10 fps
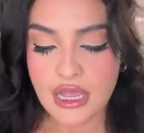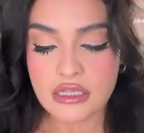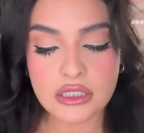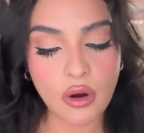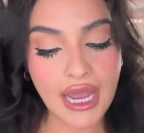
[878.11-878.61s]

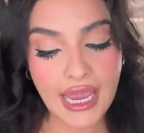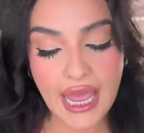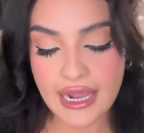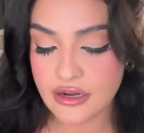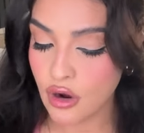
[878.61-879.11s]
So I
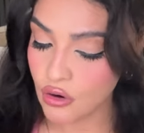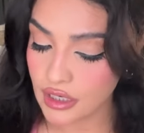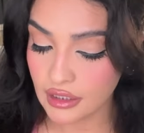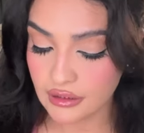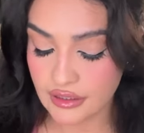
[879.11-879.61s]
had no
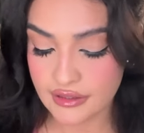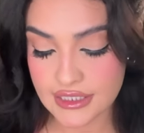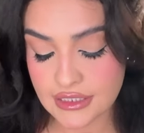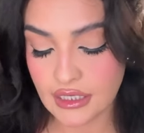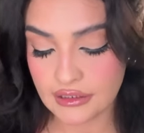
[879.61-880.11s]
color
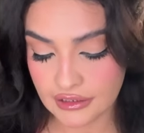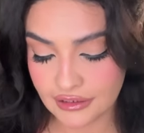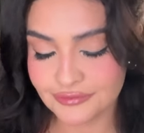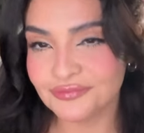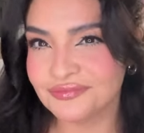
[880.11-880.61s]
this color.